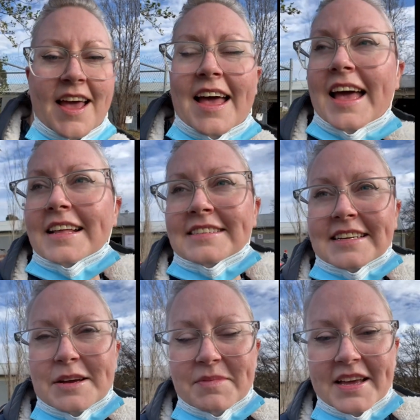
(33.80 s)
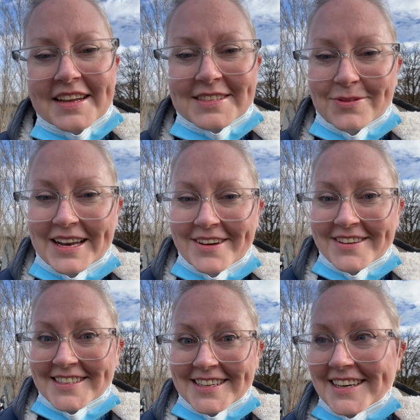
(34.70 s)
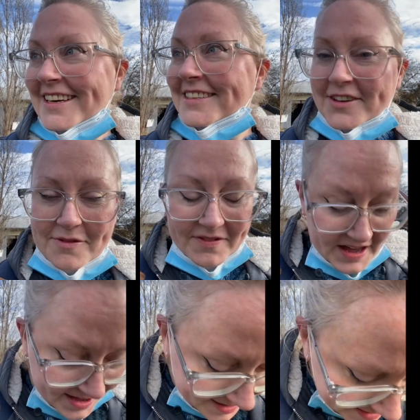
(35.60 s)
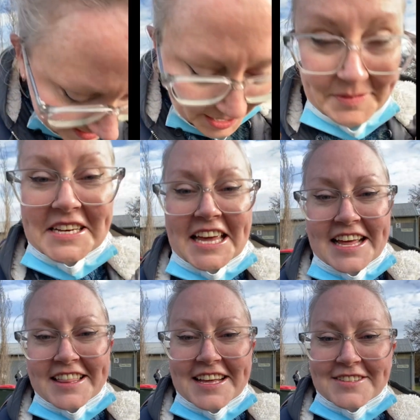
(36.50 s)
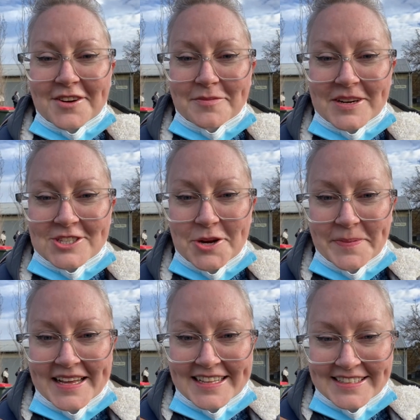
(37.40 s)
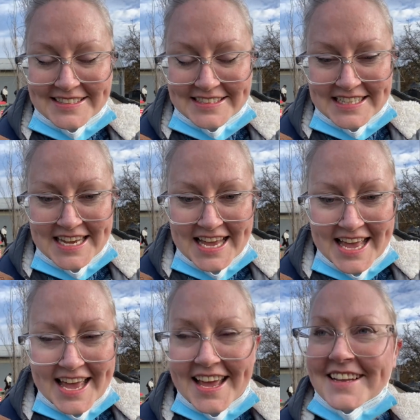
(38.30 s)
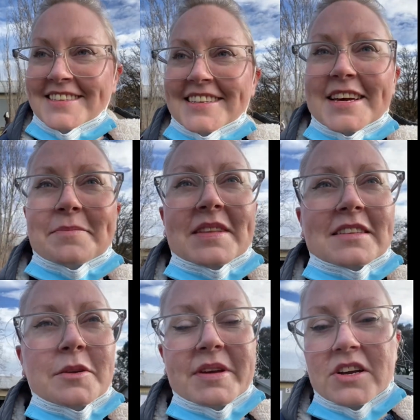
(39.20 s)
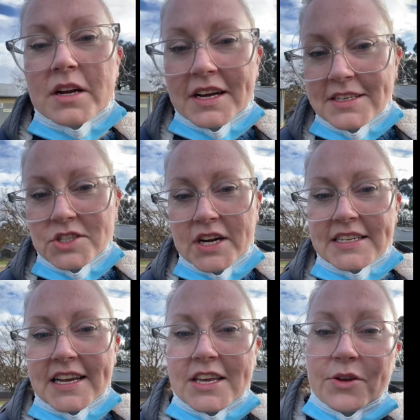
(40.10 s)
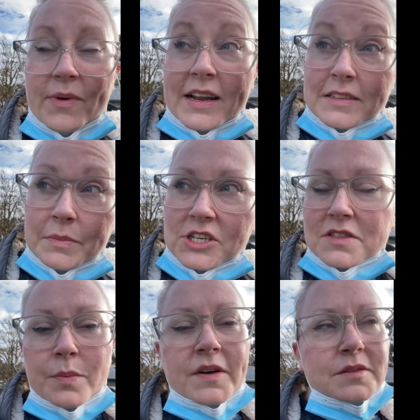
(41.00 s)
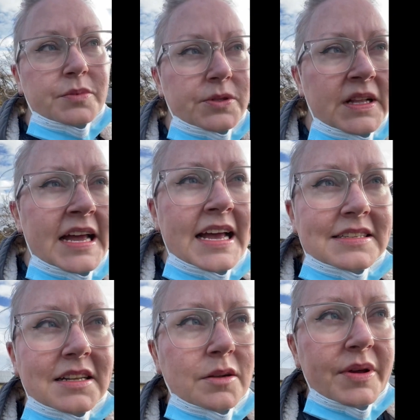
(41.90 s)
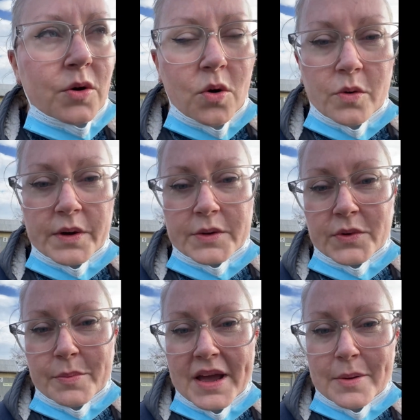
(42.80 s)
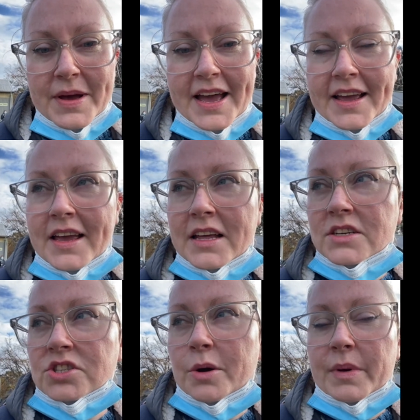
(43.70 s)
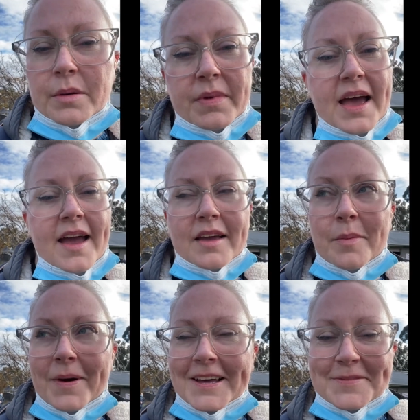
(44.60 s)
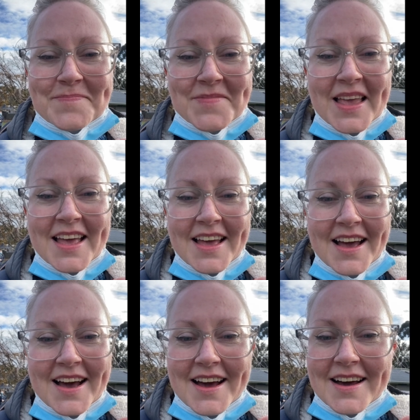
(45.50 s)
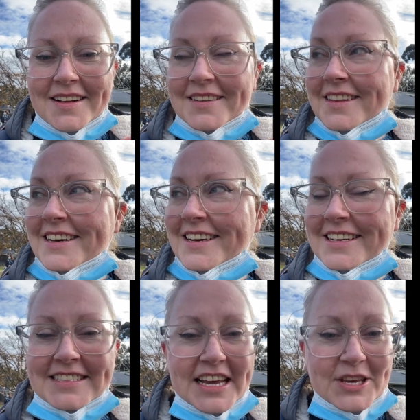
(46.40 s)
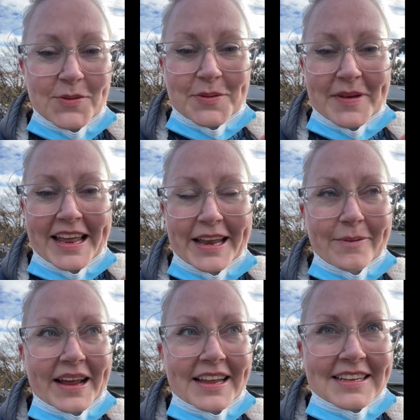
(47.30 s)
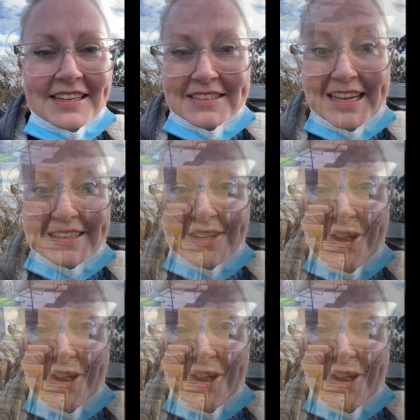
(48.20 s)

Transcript: and it's really good so far. I'm ticking things off my shopping list, and it's going to be good. I'm going to try and take you around as much as possible. It's a little bit awkward with a backpack and a shopping bag, but I'll take you with me anyway, so let's go.